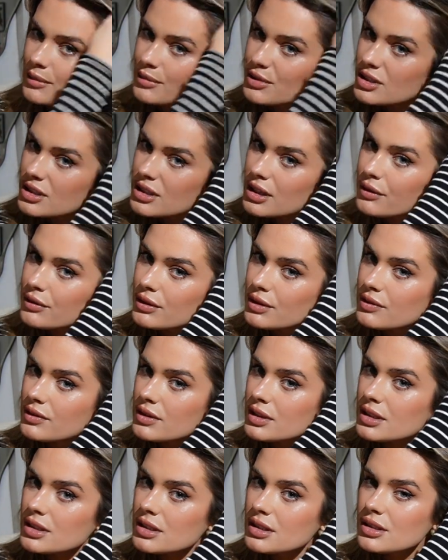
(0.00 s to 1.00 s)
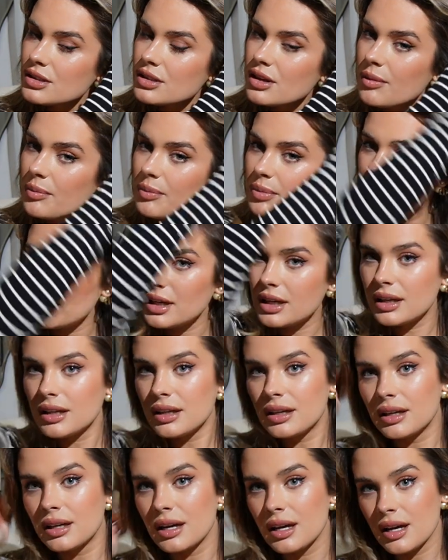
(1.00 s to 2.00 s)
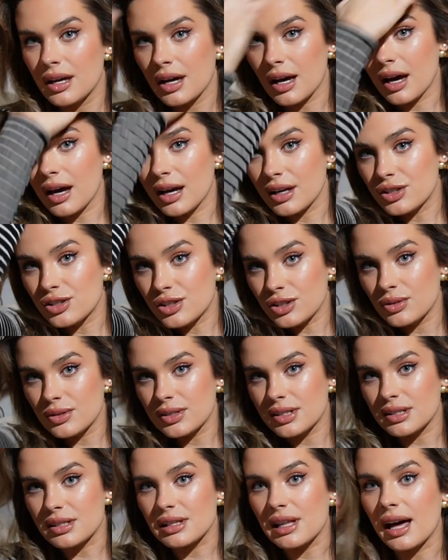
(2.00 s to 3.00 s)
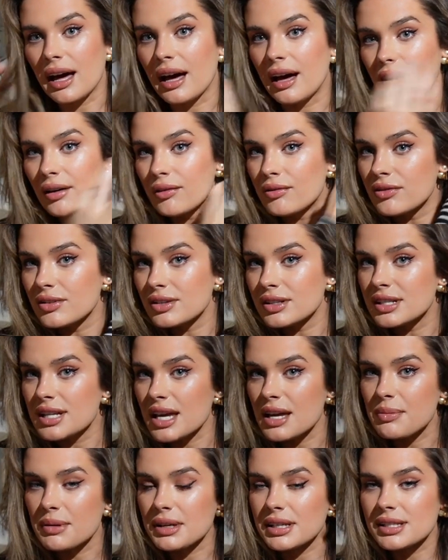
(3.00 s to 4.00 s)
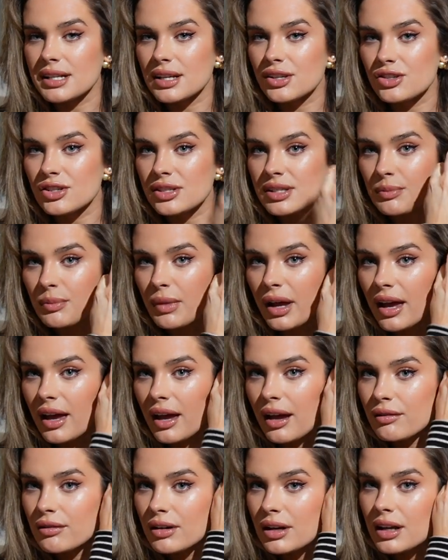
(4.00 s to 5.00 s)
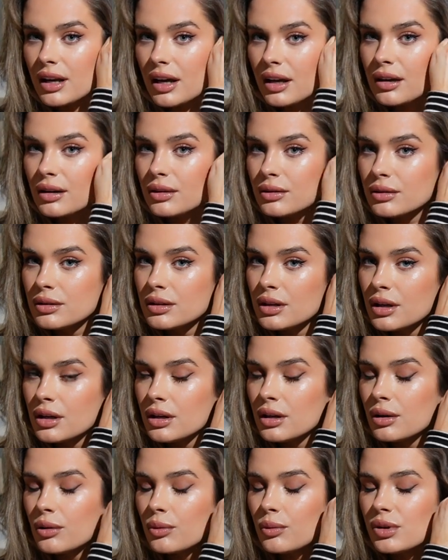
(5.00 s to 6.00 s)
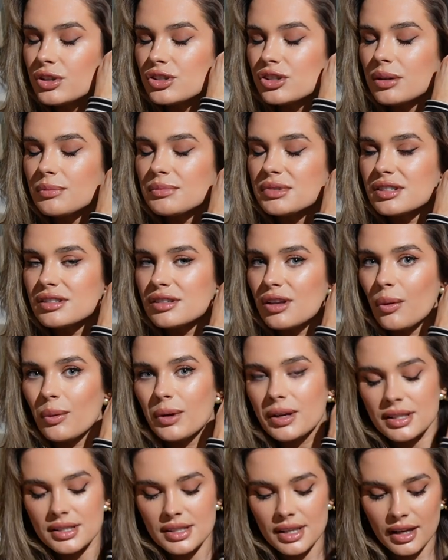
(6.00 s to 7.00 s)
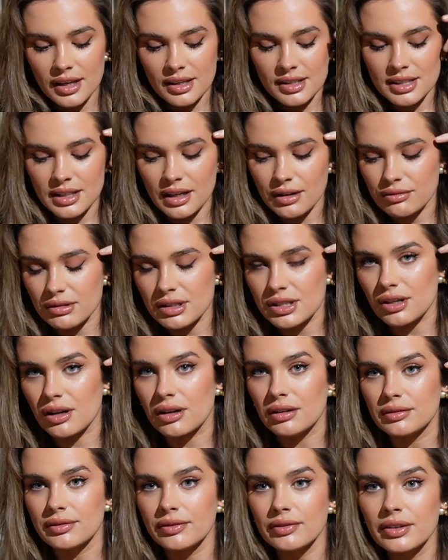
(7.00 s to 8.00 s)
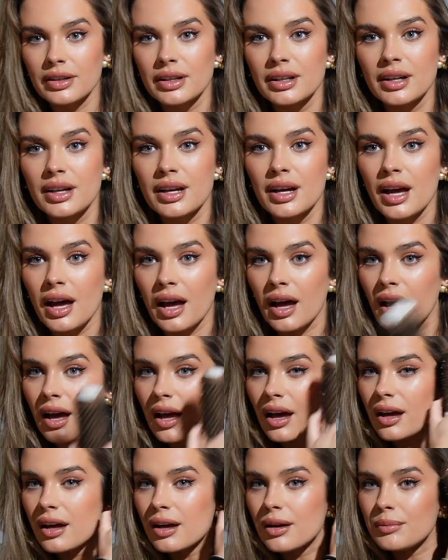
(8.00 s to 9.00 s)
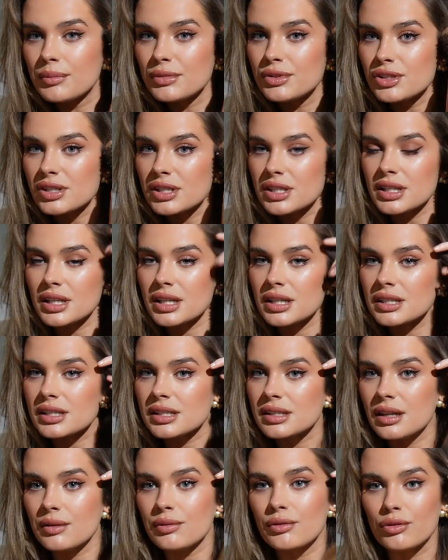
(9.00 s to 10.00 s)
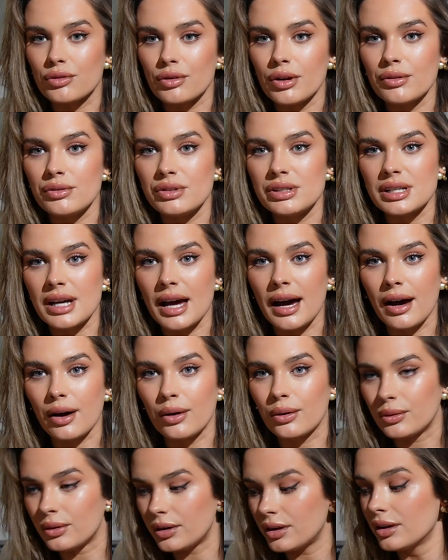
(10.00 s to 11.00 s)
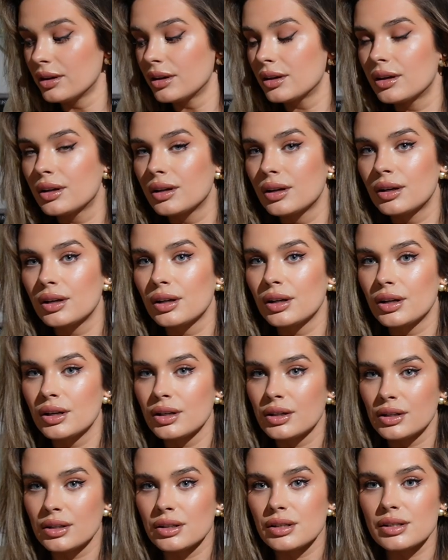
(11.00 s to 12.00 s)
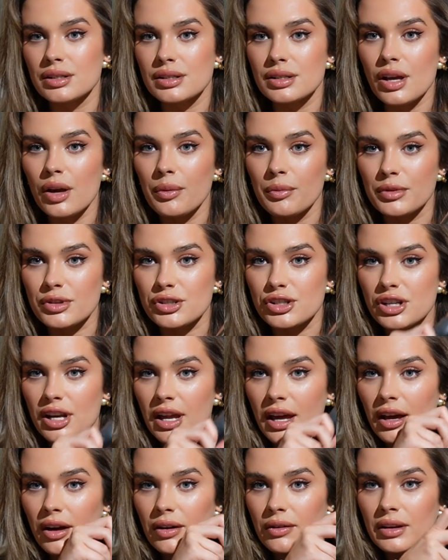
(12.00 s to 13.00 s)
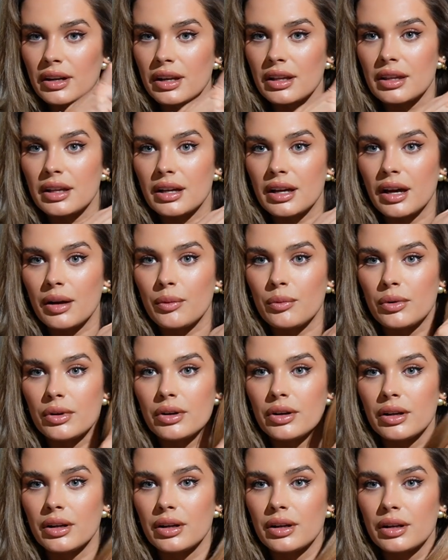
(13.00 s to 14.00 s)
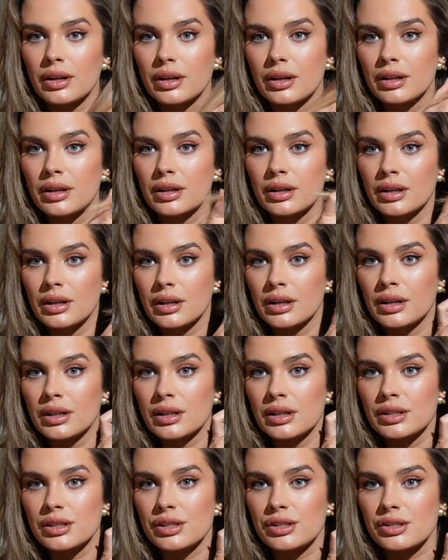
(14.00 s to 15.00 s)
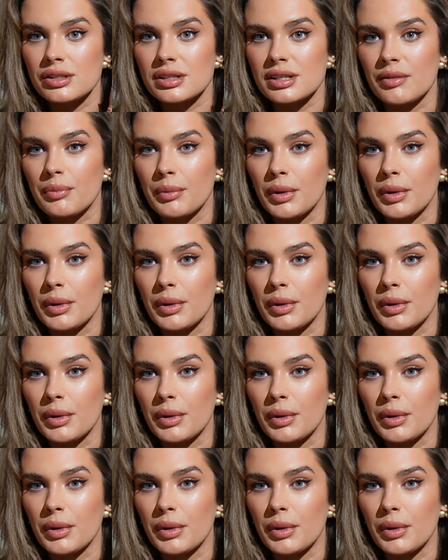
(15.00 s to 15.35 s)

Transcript: Just get rid of this top bit. I do still have tape extensions in my hair right now, which I'm so excited to get rid of, just because they've grown down so much now, and I think I want to just have